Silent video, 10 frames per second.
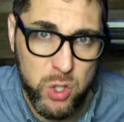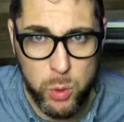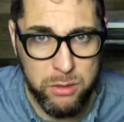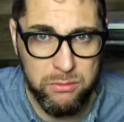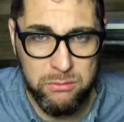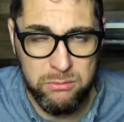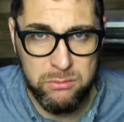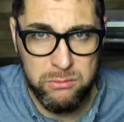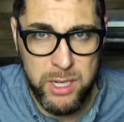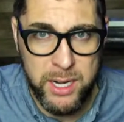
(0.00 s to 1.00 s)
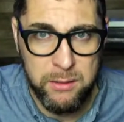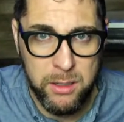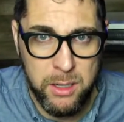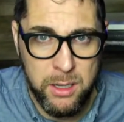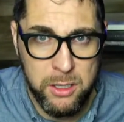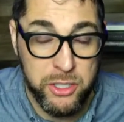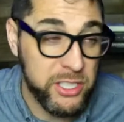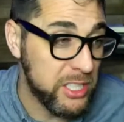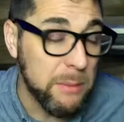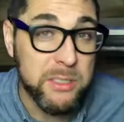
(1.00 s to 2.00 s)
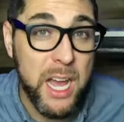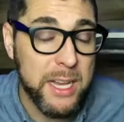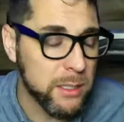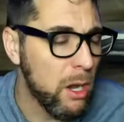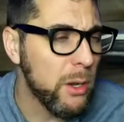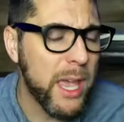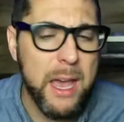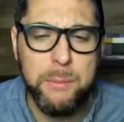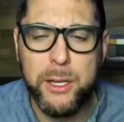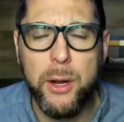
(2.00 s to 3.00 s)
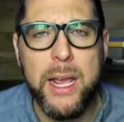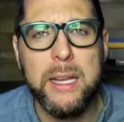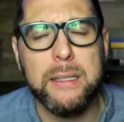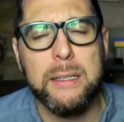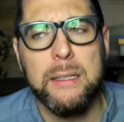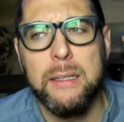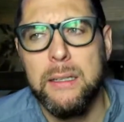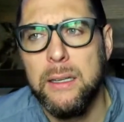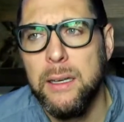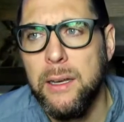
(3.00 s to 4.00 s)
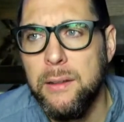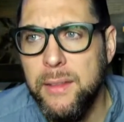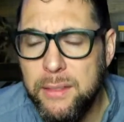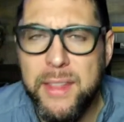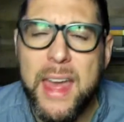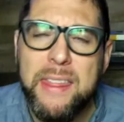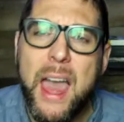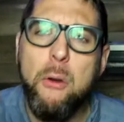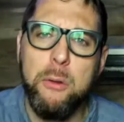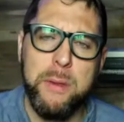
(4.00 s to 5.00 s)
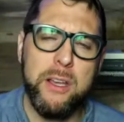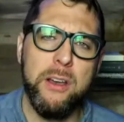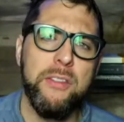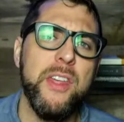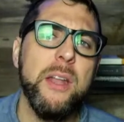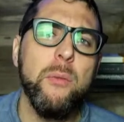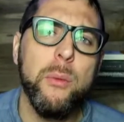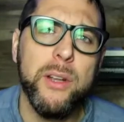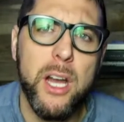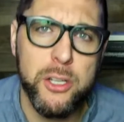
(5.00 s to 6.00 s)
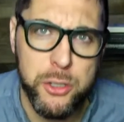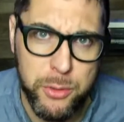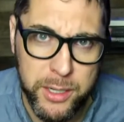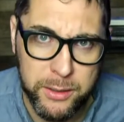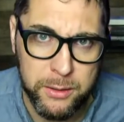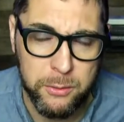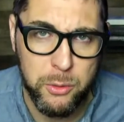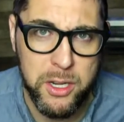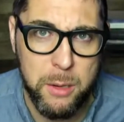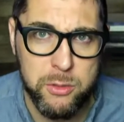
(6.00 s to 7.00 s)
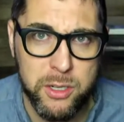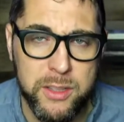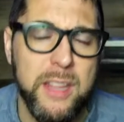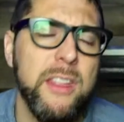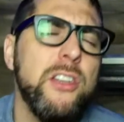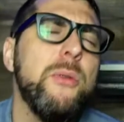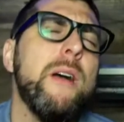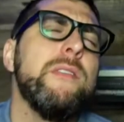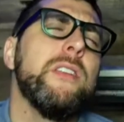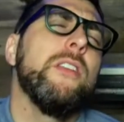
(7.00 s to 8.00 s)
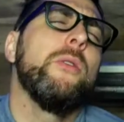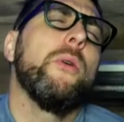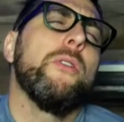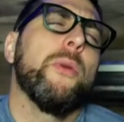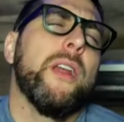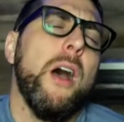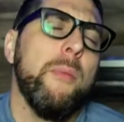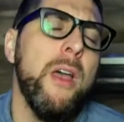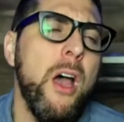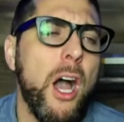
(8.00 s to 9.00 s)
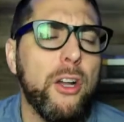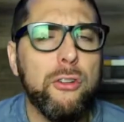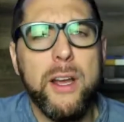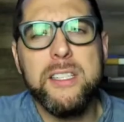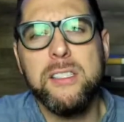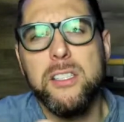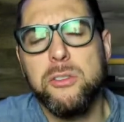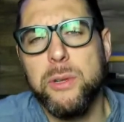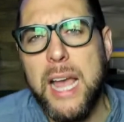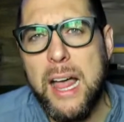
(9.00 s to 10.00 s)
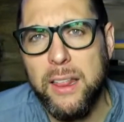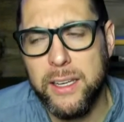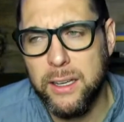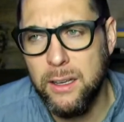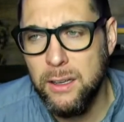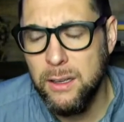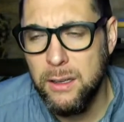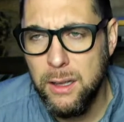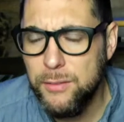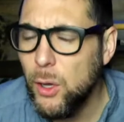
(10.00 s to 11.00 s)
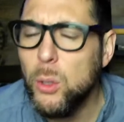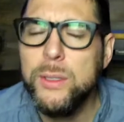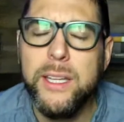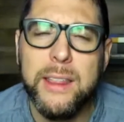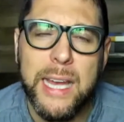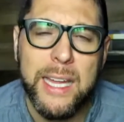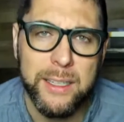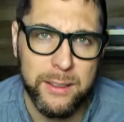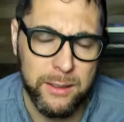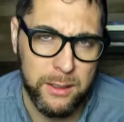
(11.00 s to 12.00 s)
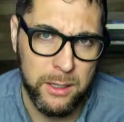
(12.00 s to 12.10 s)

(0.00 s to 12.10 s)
sort of, right? She seems nice. Oh, yeah, it'd be great. And then that would be good. Then we would usher in redemption. Then the new heavens and the new earth would come. A Christless reality. If only then.